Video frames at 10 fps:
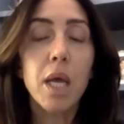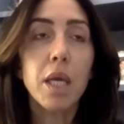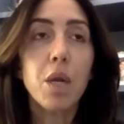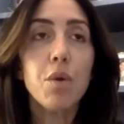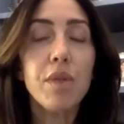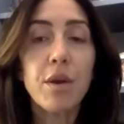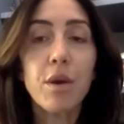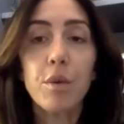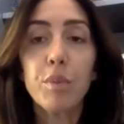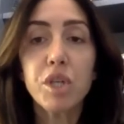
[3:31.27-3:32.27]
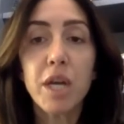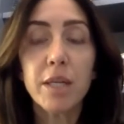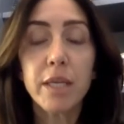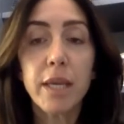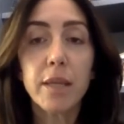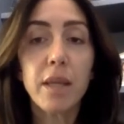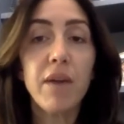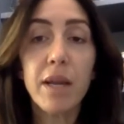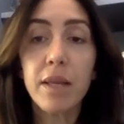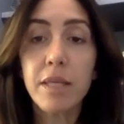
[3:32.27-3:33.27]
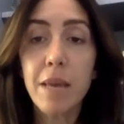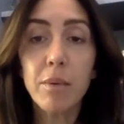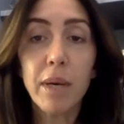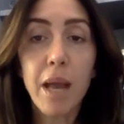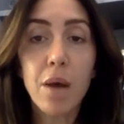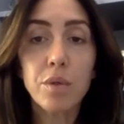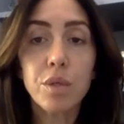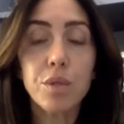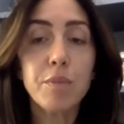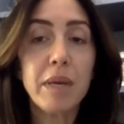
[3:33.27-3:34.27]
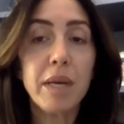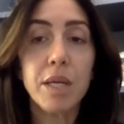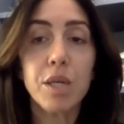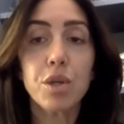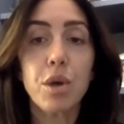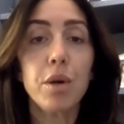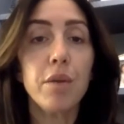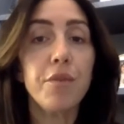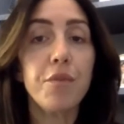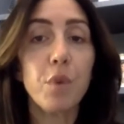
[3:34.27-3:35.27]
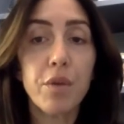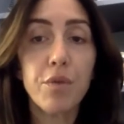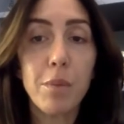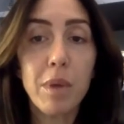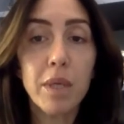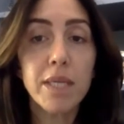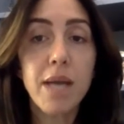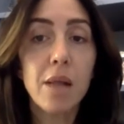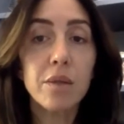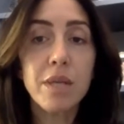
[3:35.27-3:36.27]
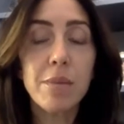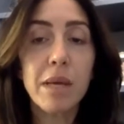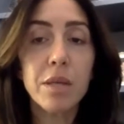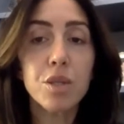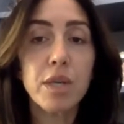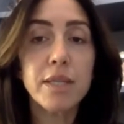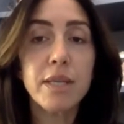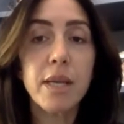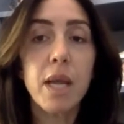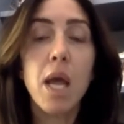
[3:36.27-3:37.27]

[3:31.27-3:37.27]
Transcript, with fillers: You know, they're projecting, they've got on the table right now to spend an additional $144 million on mass transit.